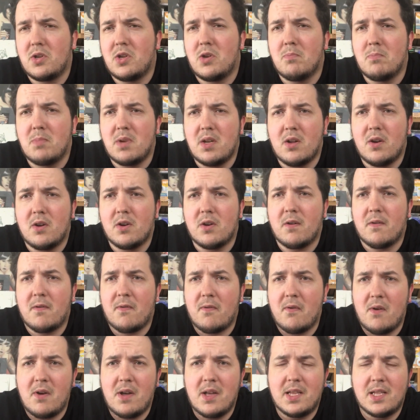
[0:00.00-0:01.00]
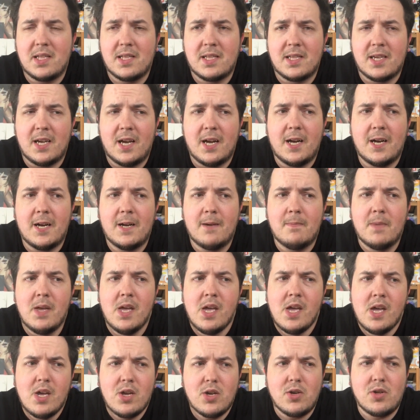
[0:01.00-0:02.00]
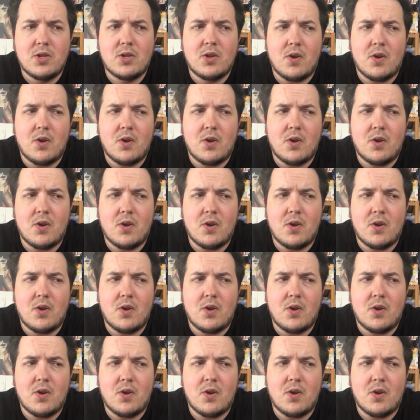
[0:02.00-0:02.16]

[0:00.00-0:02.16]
You meet all your friends. You